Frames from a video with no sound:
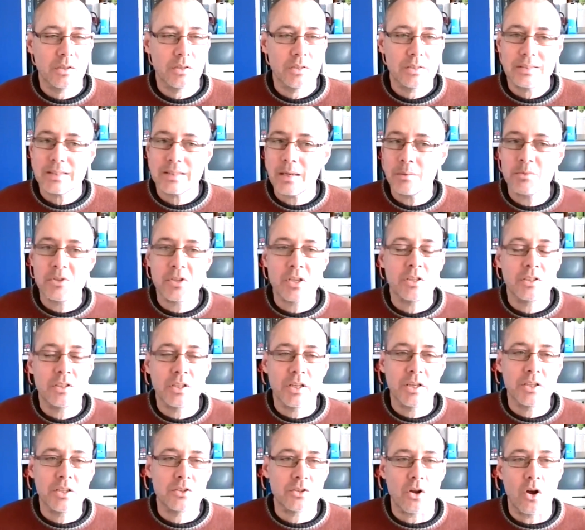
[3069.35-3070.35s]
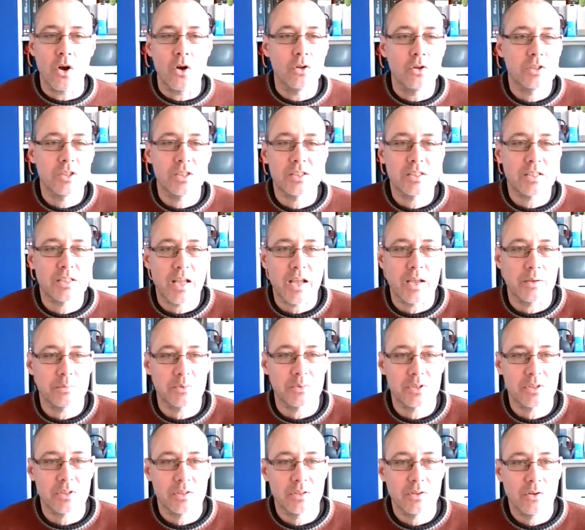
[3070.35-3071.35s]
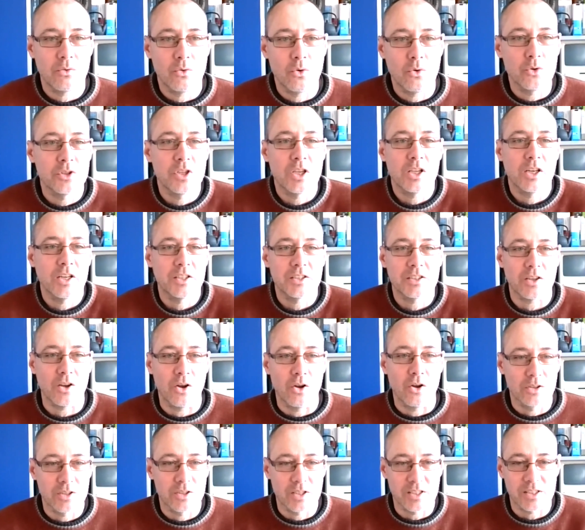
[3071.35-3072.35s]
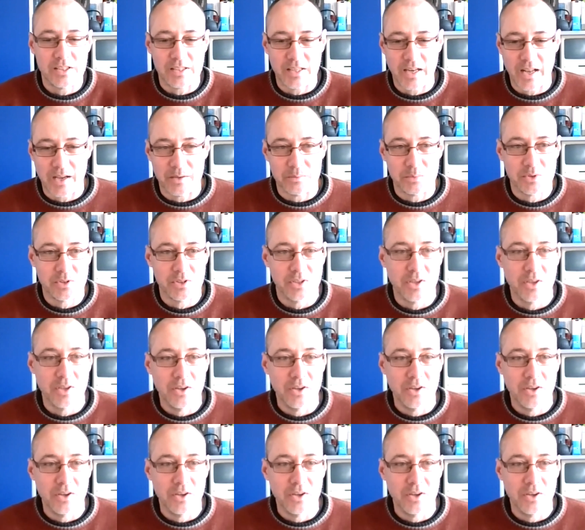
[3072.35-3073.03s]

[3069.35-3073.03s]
Something deletes all the slabs. Who deletes all the slabs?